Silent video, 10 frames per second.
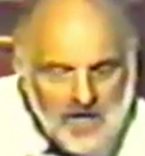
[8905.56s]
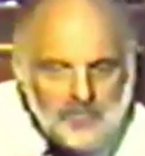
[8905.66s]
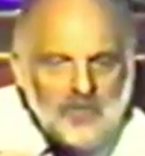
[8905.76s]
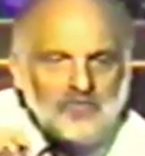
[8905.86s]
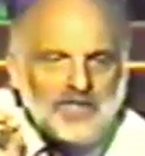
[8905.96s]

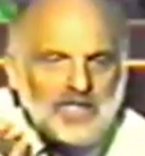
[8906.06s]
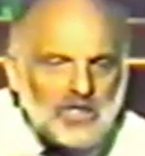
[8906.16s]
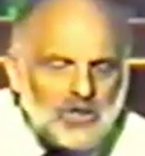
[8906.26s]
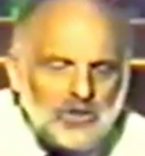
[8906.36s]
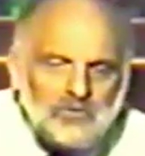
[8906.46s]
up of
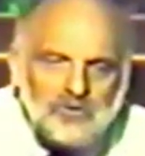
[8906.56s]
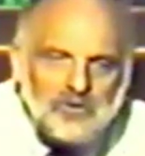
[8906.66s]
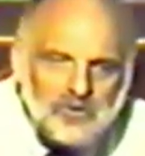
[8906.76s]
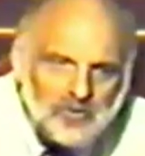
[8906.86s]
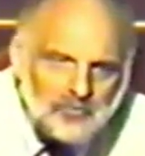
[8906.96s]
little
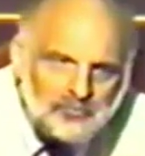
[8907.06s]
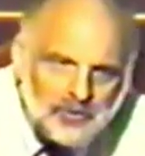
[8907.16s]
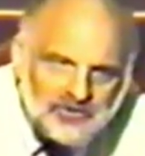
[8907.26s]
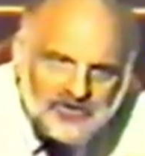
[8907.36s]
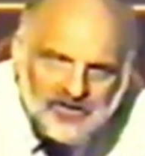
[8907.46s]

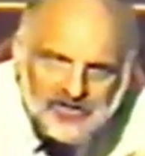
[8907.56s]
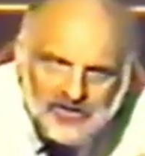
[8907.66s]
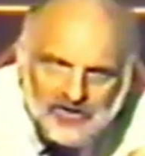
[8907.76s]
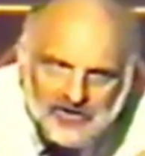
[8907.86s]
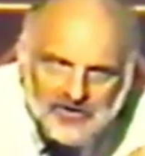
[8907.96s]

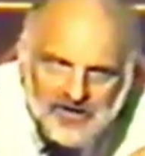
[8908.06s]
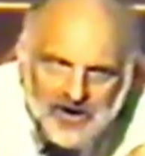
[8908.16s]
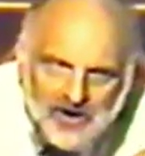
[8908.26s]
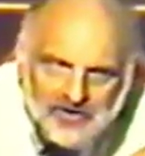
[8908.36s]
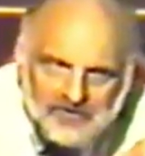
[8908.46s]
particular
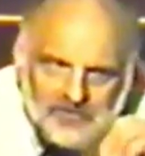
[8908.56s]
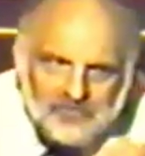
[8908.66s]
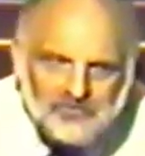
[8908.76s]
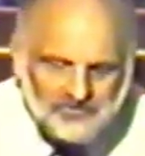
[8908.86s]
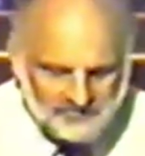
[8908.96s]

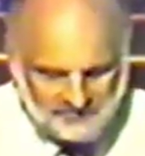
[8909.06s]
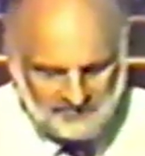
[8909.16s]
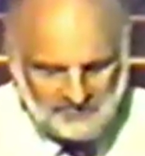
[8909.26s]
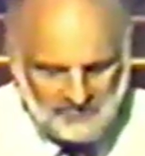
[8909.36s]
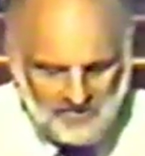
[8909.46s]
narratives.
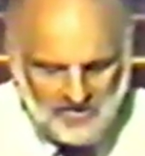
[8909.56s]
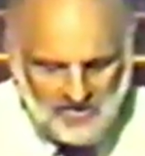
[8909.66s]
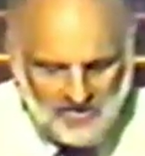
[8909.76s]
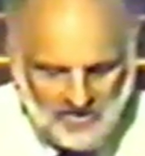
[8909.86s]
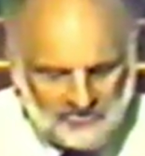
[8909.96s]

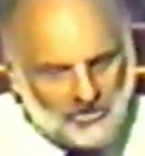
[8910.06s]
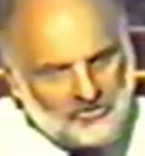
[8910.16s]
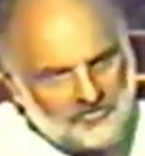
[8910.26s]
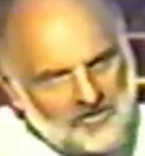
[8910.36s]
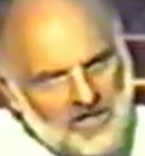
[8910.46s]
So
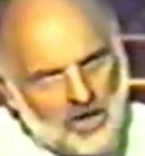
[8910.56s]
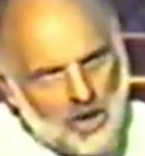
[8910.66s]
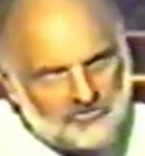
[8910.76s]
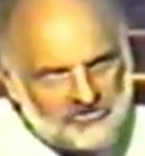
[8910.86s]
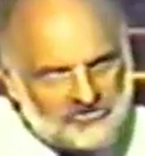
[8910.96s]
the
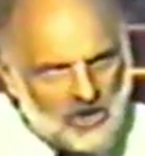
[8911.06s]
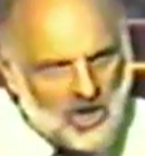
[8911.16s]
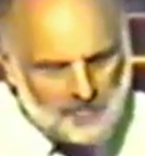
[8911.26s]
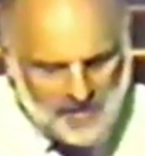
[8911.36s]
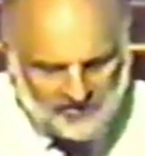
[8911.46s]
theologians
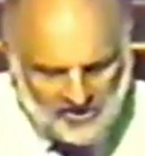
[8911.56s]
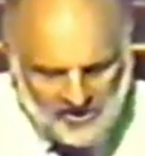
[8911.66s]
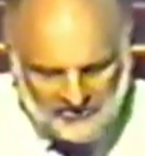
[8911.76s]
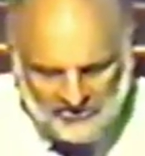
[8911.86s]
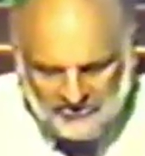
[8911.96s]
talk about
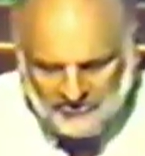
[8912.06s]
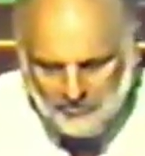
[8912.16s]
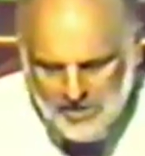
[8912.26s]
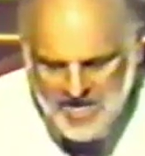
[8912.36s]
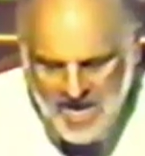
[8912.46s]
Genesis
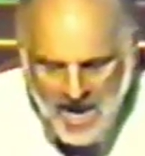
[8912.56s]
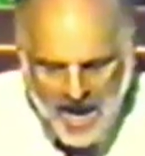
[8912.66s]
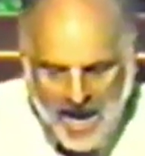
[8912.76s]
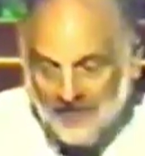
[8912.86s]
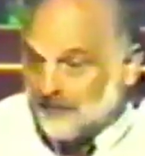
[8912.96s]
3
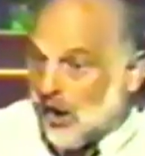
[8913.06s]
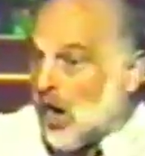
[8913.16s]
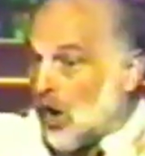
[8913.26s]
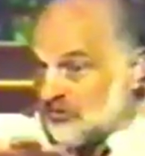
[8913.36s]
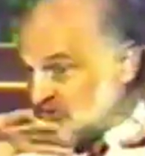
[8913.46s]
and
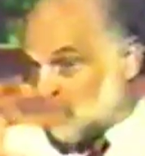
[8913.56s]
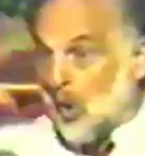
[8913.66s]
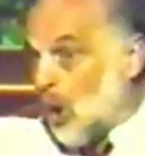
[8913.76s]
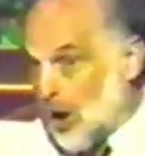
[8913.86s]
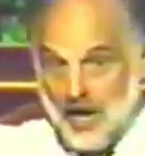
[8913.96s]
the
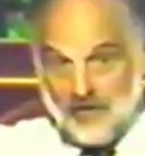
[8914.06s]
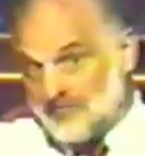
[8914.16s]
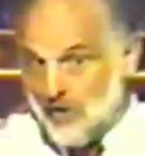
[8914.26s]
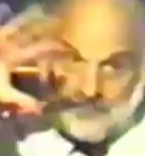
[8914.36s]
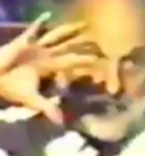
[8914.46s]
story of
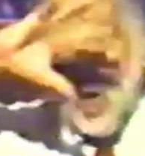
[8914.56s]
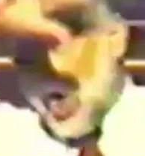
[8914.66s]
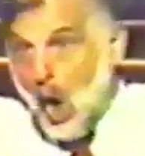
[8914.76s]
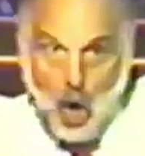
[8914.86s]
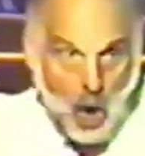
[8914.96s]
the
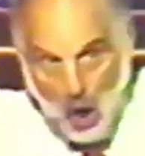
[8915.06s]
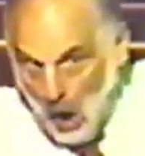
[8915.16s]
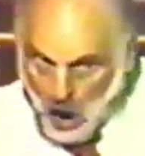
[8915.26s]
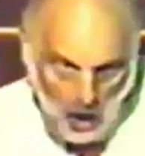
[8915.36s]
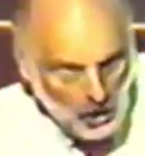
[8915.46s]

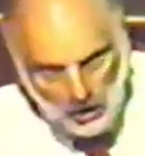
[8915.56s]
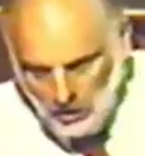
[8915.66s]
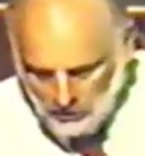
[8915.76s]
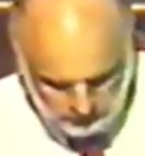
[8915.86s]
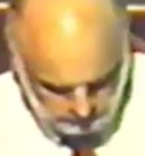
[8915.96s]

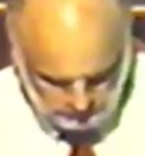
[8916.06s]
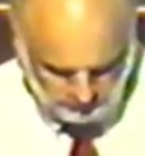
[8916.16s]
fall.